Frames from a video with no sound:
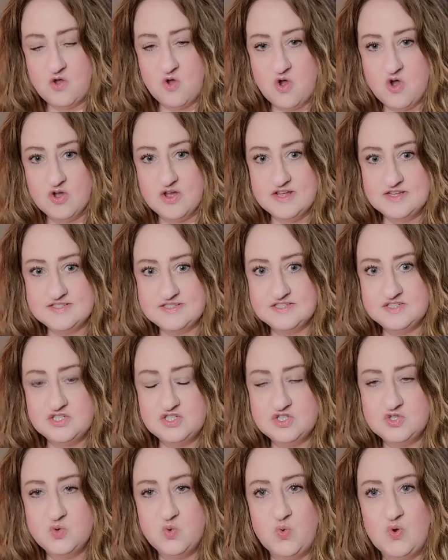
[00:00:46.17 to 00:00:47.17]

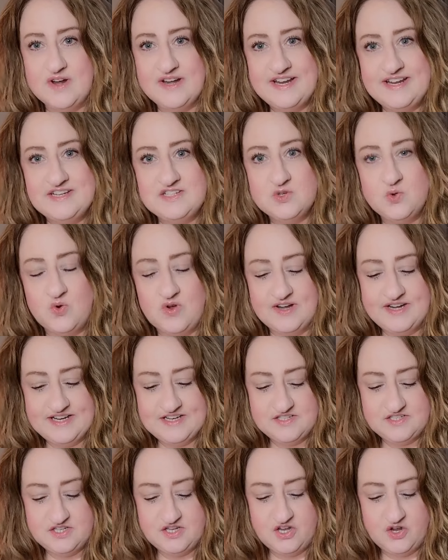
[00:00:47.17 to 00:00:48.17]
August
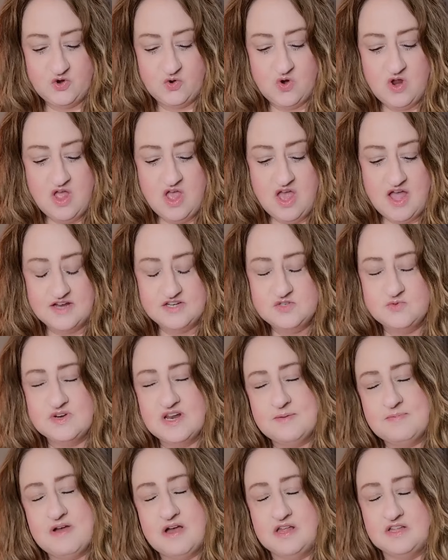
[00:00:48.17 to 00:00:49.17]
2022? I do
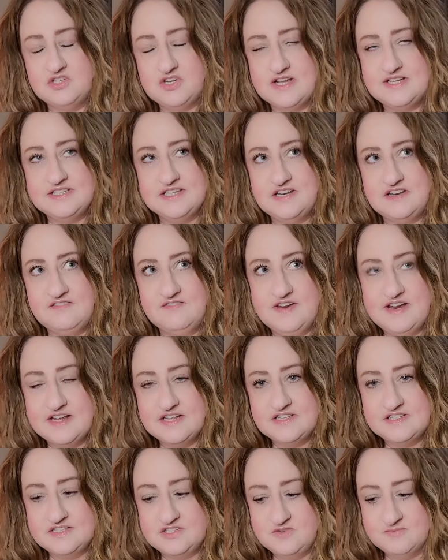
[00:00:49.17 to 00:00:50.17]
want to apologize in
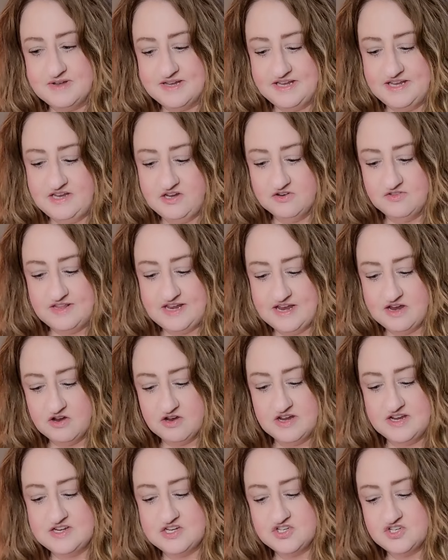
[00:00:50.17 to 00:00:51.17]
advance. You might hear the
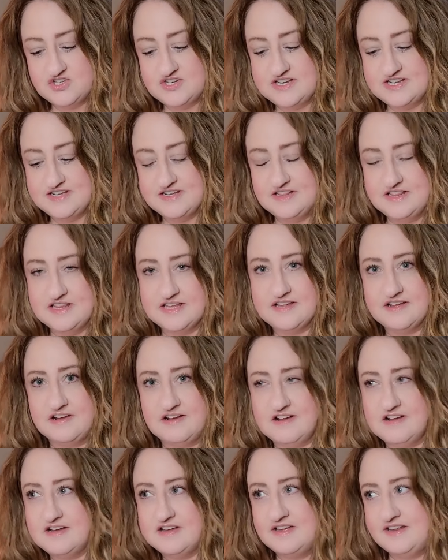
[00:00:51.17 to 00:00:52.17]
air conditioning click
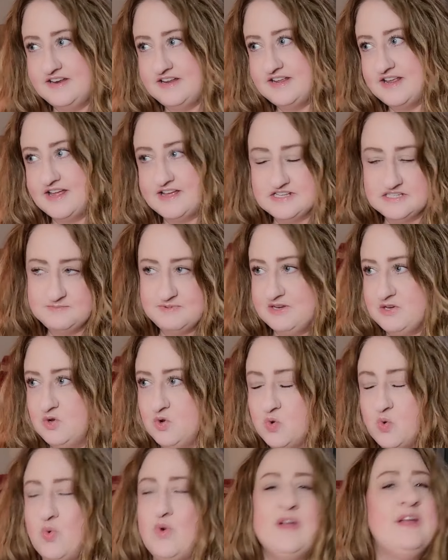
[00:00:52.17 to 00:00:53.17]
on. It has been
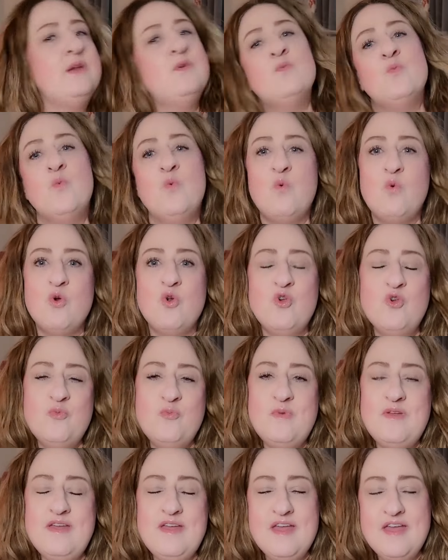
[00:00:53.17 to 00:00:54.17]
quite
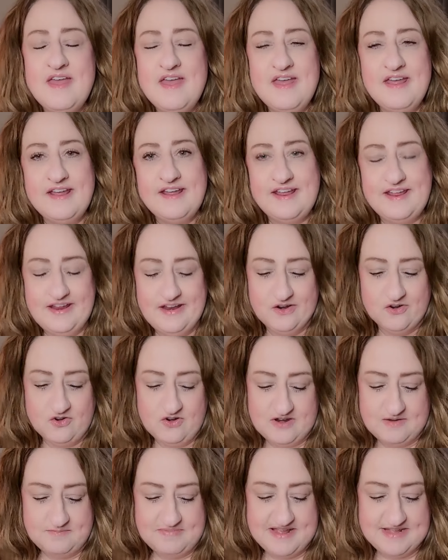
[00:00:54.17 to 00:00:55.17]
warm
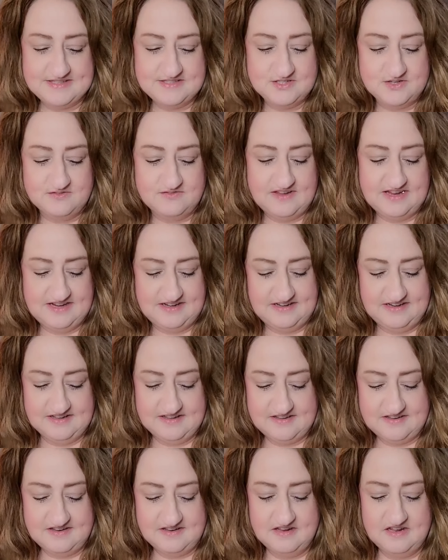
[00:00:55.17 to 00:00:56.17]
here in
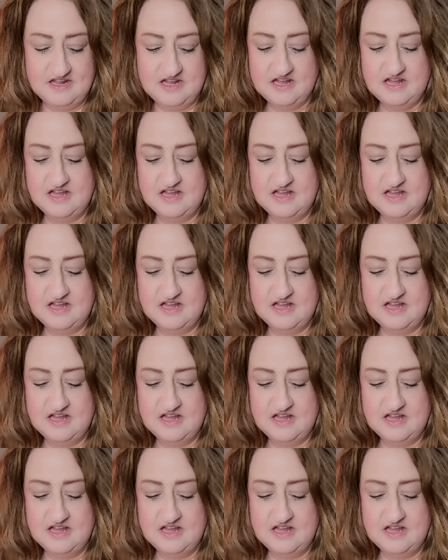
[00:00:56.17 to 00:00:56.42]
Pennsylvania.